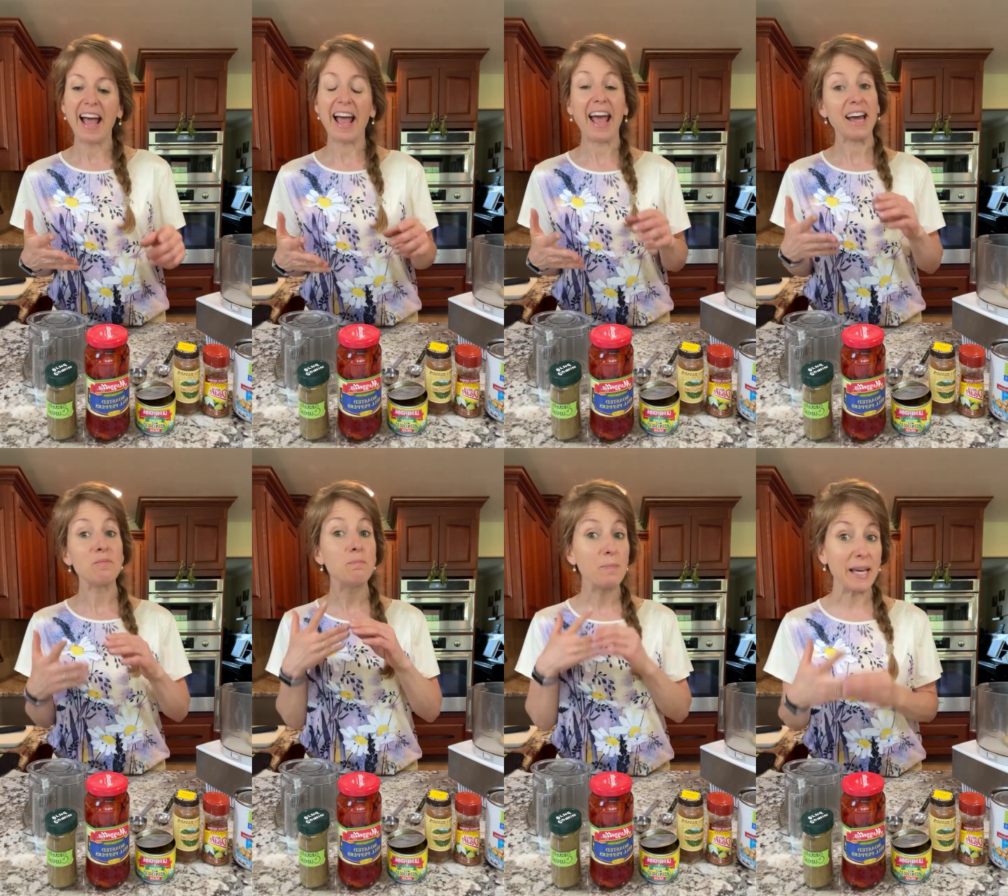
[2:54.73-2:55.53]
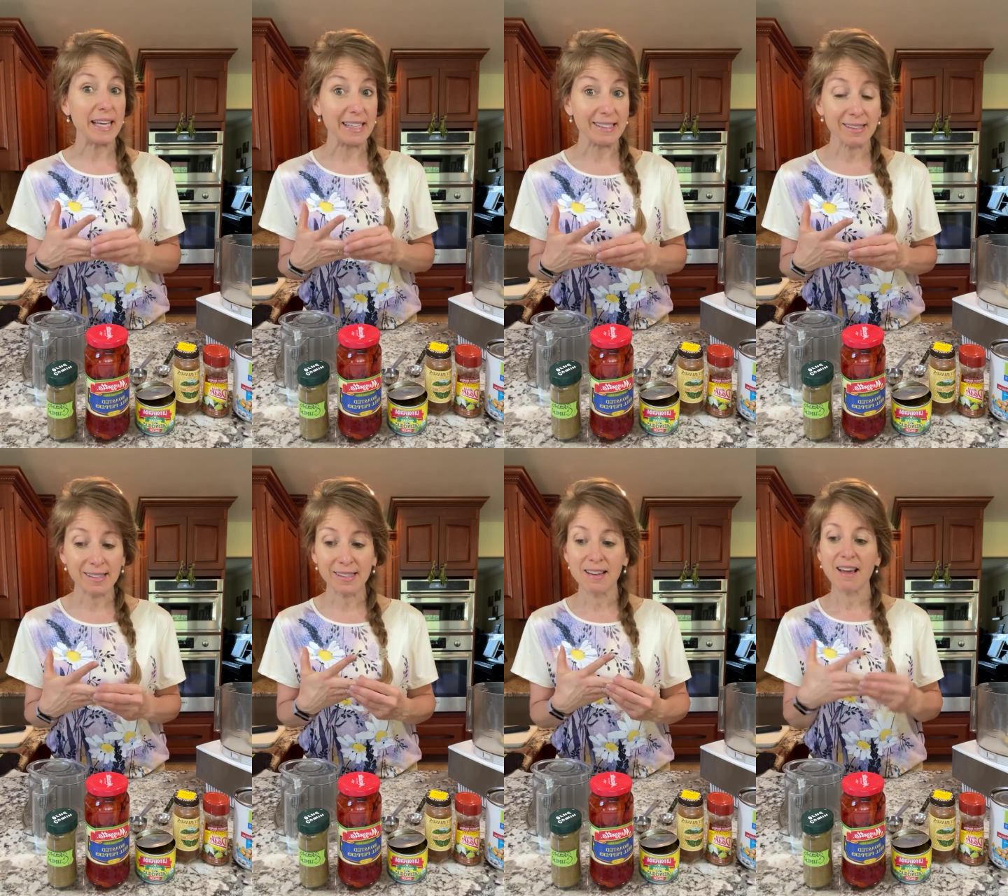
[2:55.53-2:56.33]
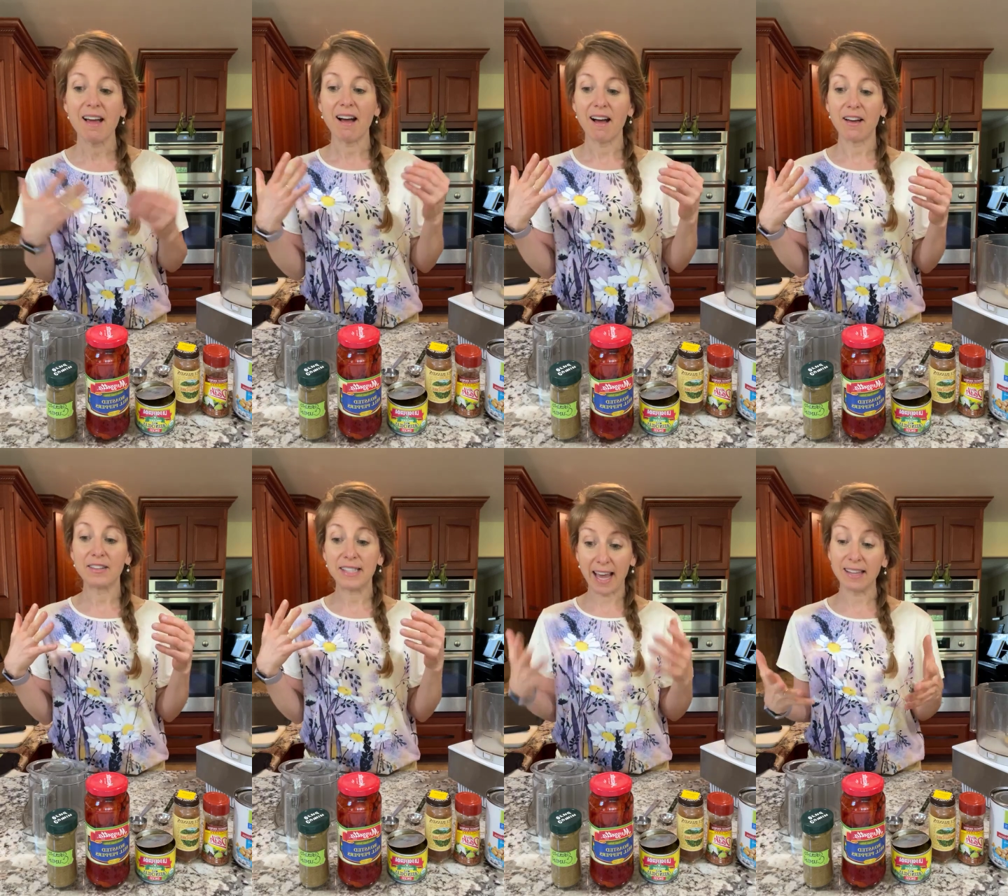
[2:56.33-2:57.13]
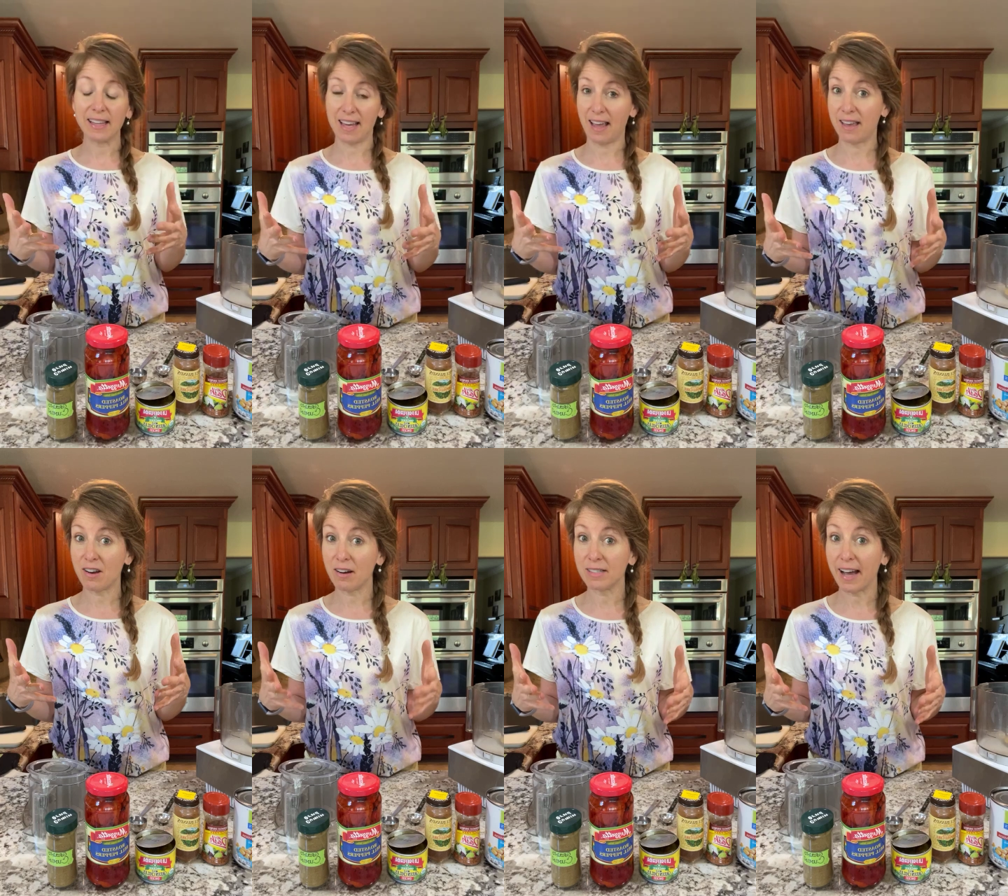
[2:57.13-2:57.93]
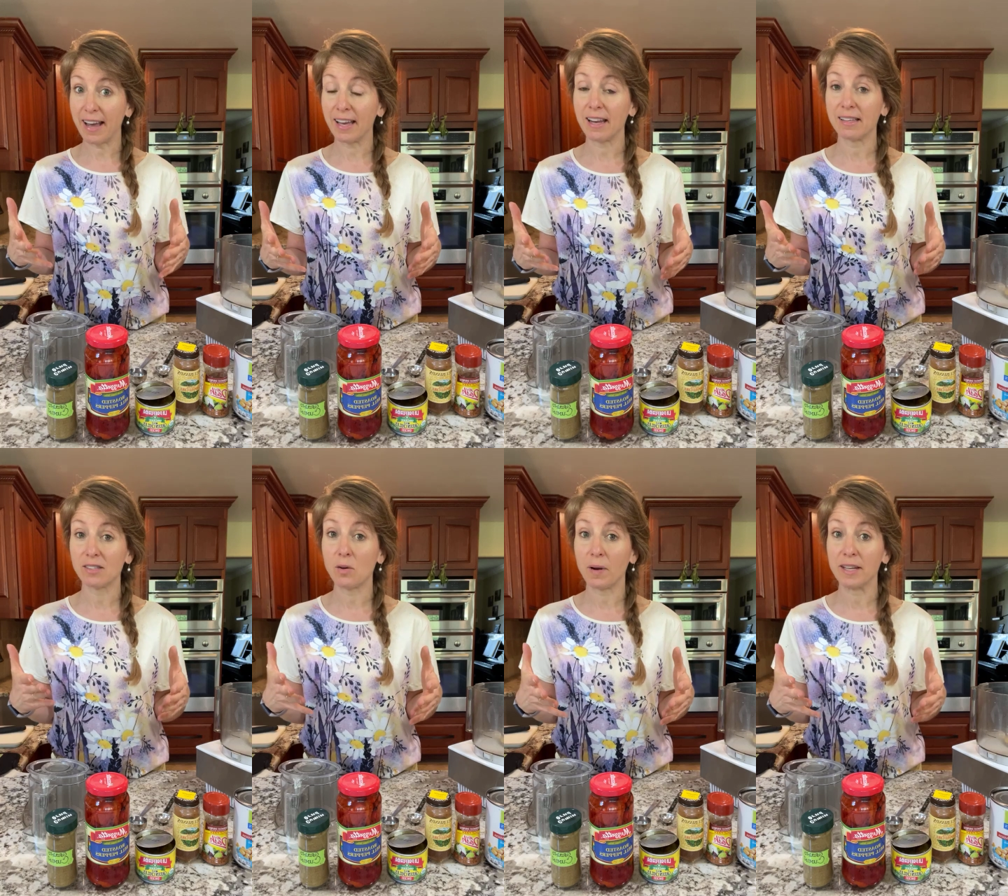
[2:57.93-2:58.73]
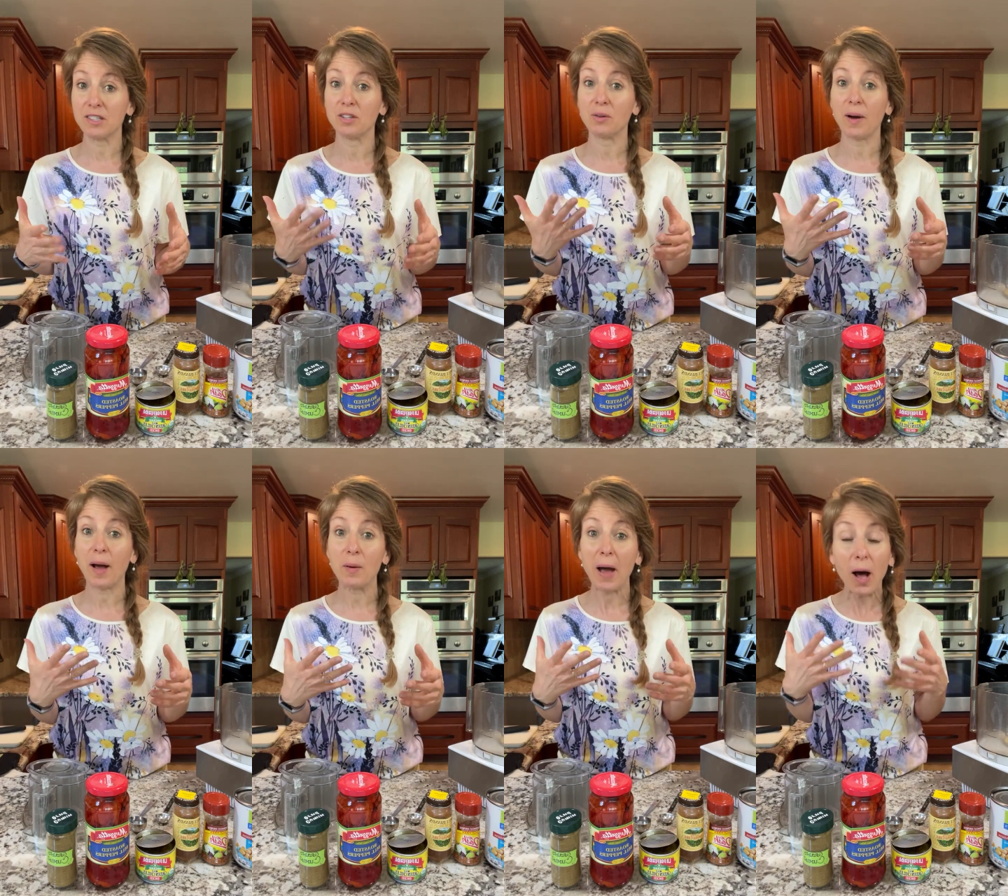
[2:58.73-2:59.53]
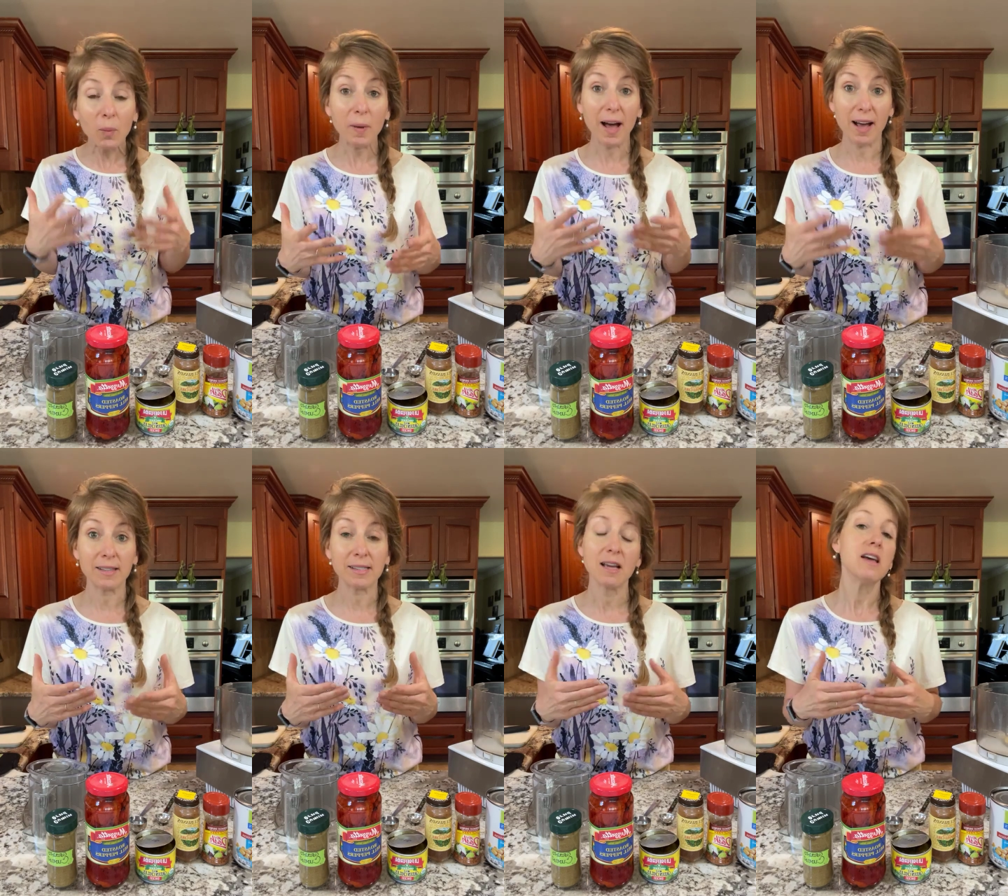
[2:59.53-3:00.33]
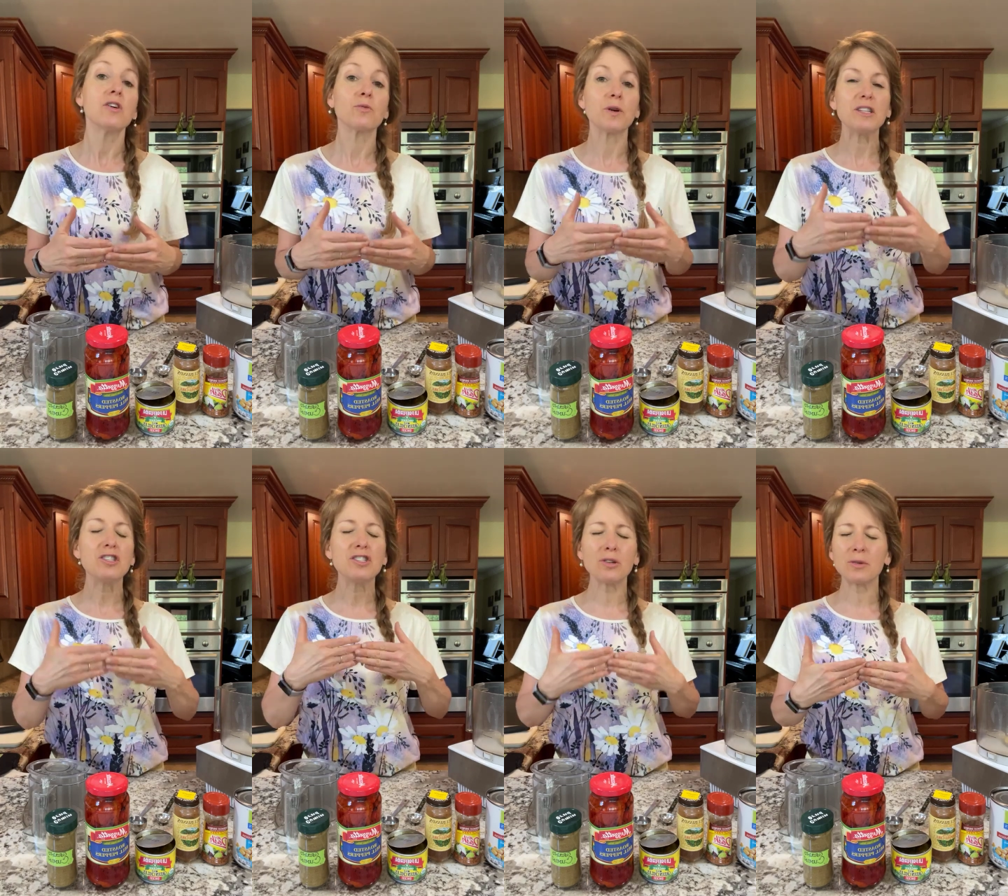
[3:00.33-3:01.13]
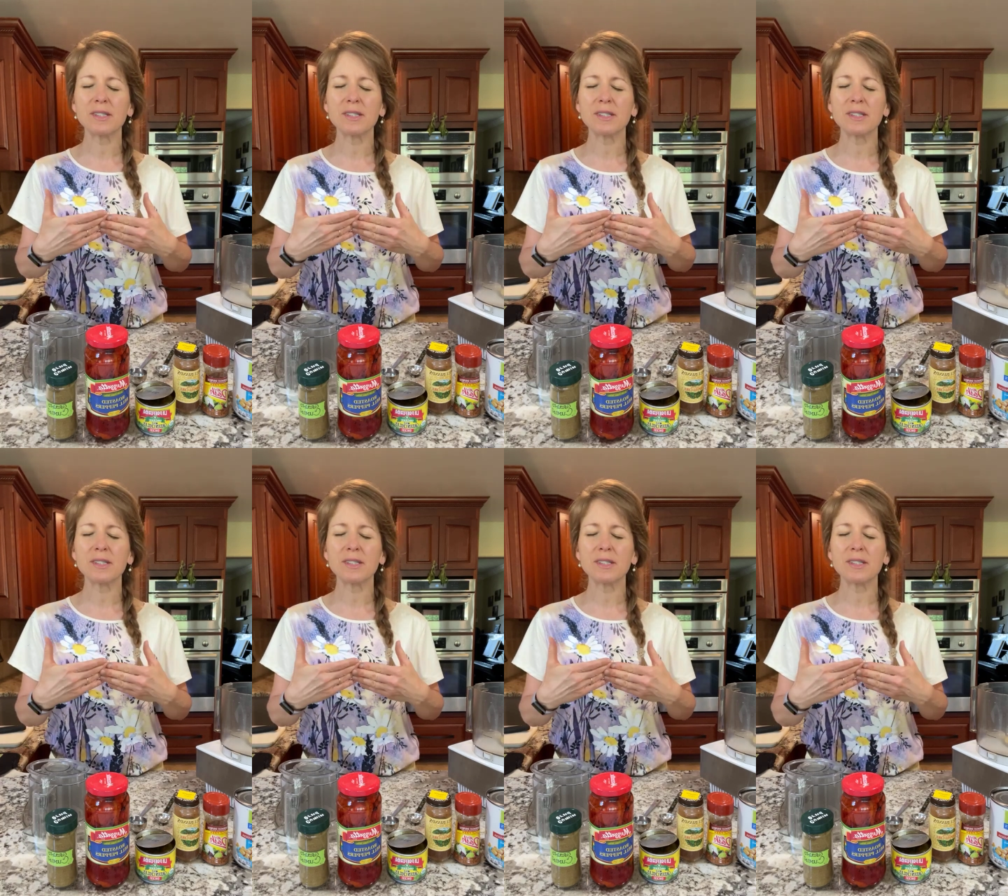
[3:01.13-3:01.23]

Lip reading: and beans daily in our diet is going to help us reduce